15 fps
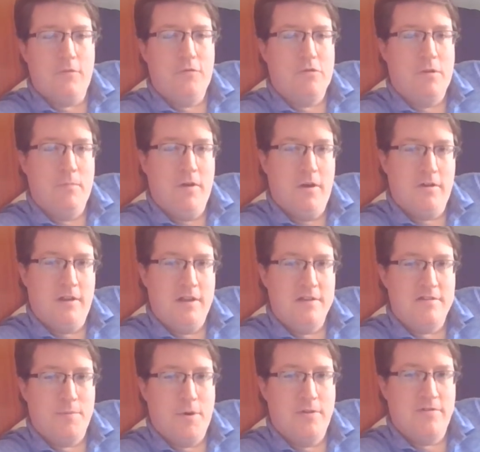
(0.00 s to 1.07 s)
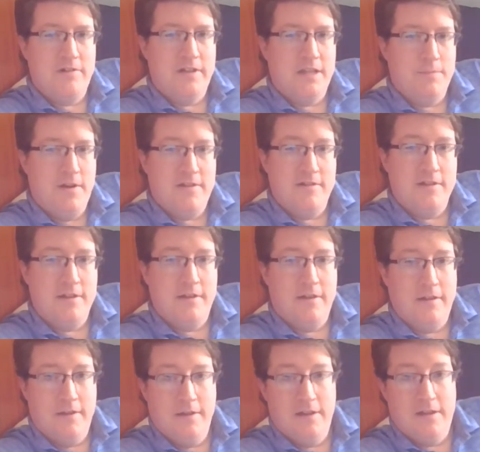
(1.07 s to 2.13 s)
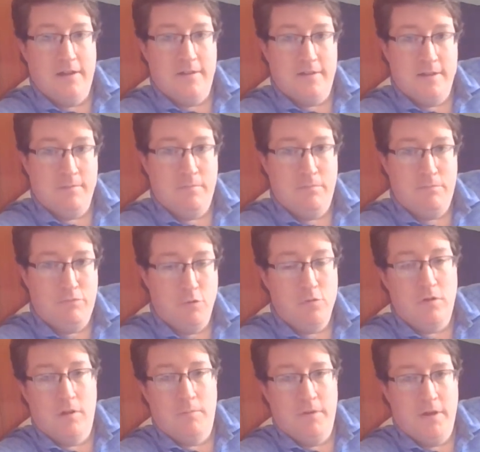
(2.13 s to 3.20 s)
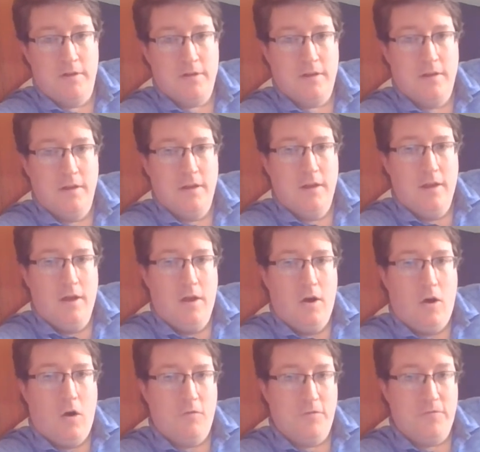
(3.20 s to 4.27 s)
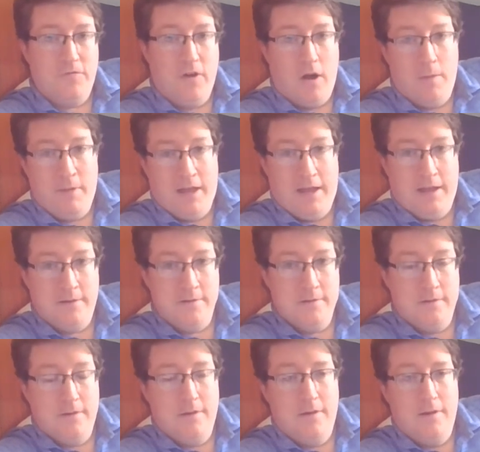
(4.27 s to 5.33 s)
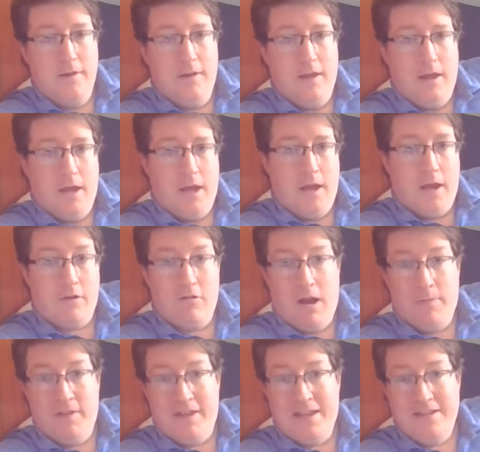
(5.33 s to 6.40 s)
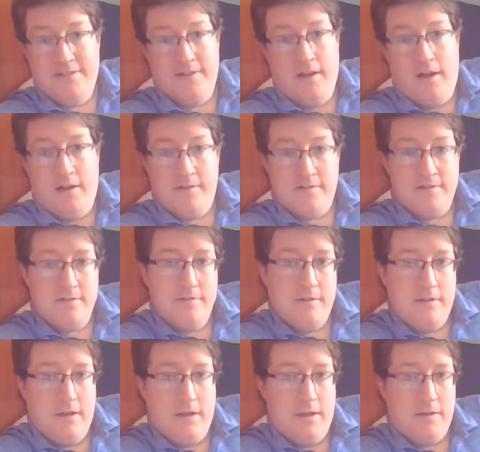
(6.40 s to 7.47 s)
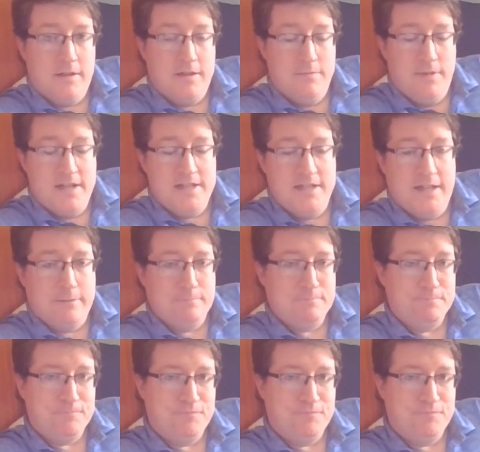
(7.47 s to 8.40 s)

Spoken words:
for a murder he supposedly committed a year earlier, the brutal murder of a farmhand, a crime that he denies committing.